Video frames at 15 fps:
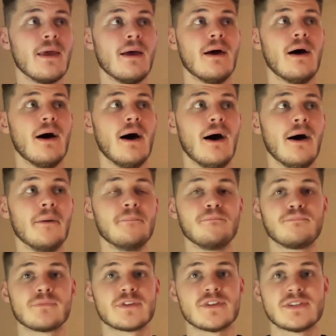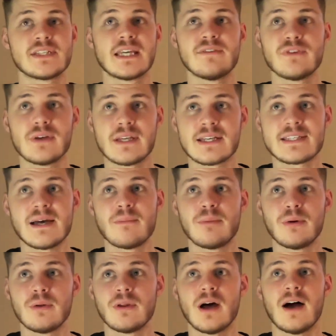So to give you an
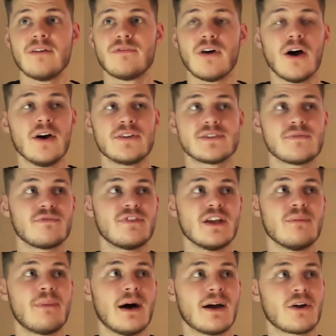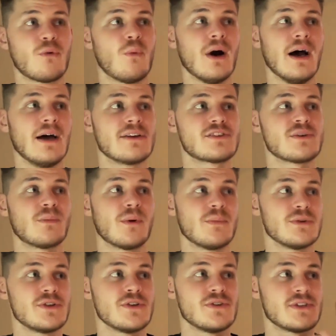example, I've heard some feedback where someone
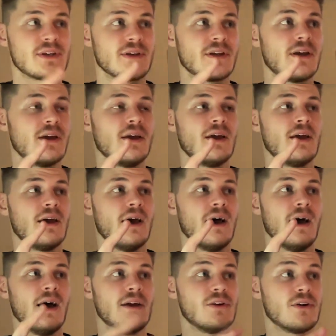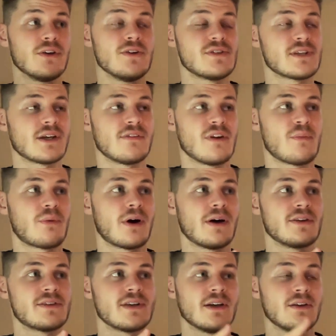was not using a
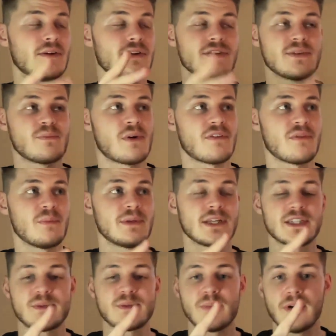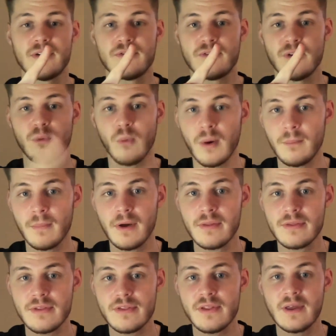repricer, not using Profit Protector Pro for 1
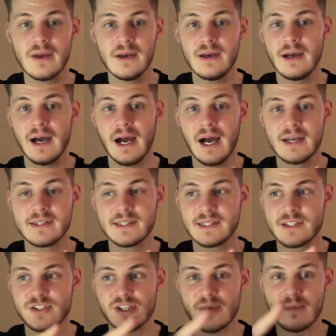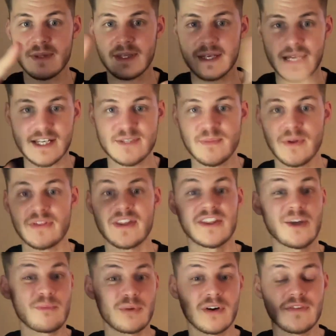month, and then they show me the next month and their
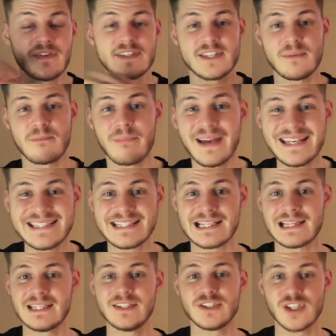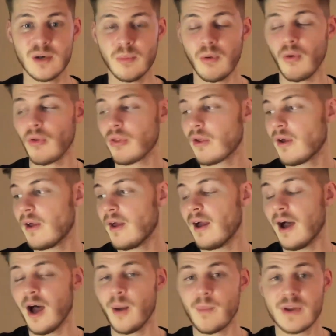profits are basically doubled.
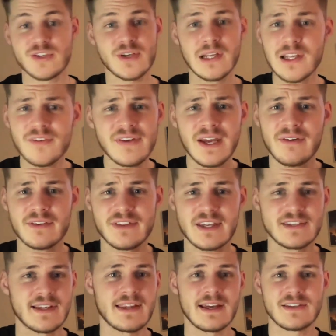And so I love hearing things like that.